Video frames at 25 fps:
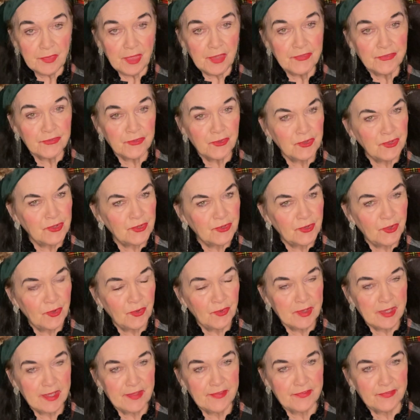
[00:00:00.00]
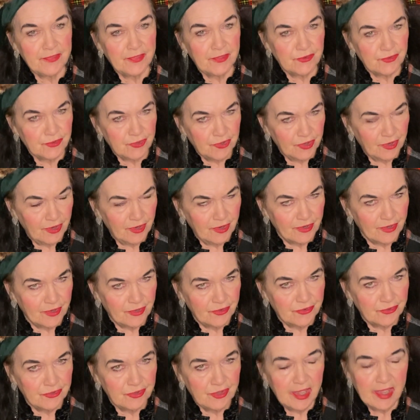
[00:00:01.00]
So, it's the
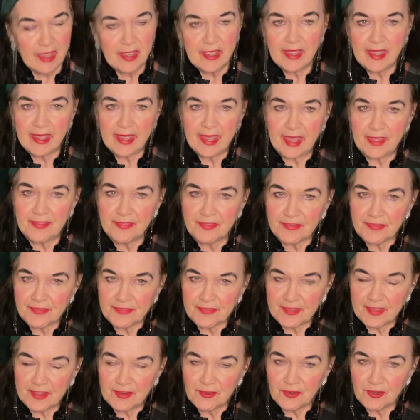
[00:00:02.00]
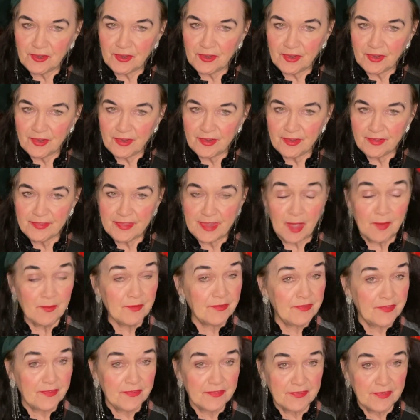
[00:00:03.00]
church and the center, that
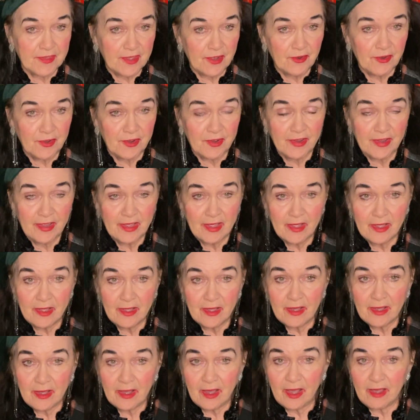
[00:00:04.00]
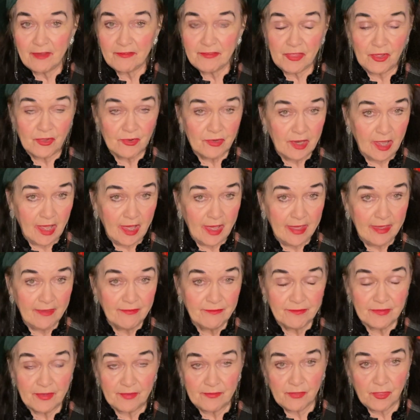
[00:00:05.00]
was the center of their
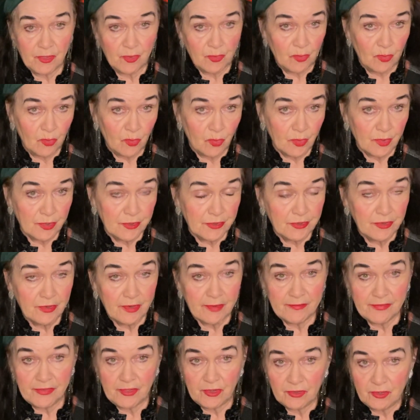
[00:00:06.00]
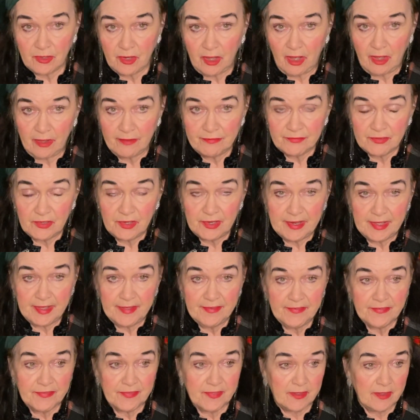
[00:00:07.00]
life, of their order, of their
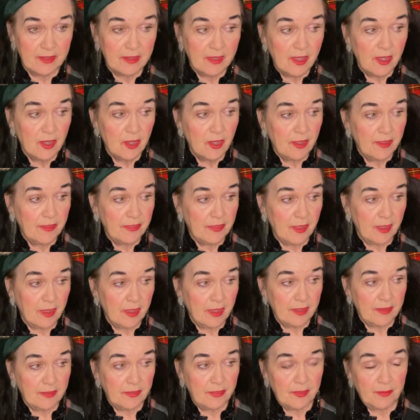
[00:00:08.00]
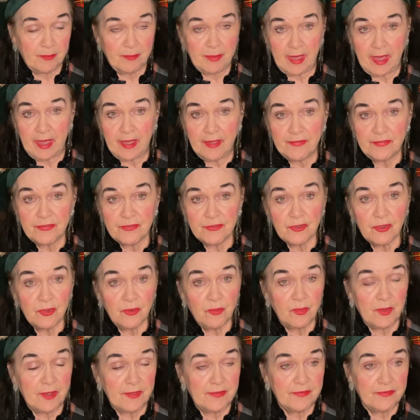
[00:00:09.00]
lawfulness. The pastor
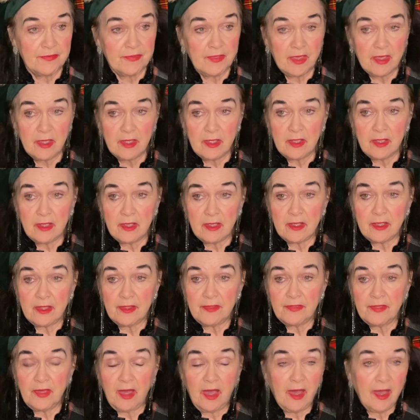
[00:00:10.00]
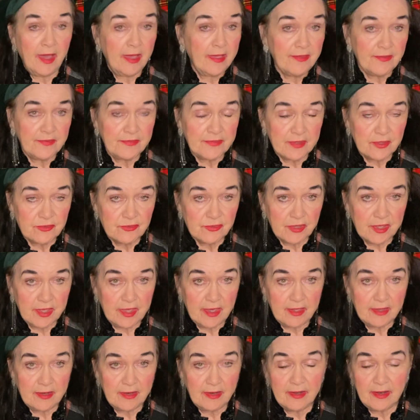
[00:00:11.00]
was the highest
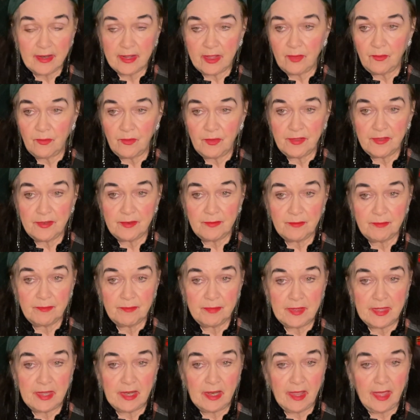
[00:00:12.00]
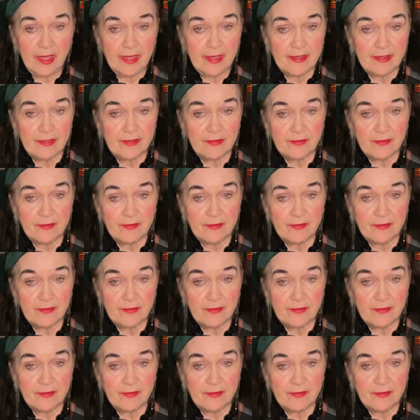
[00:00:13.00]
educated. He would be like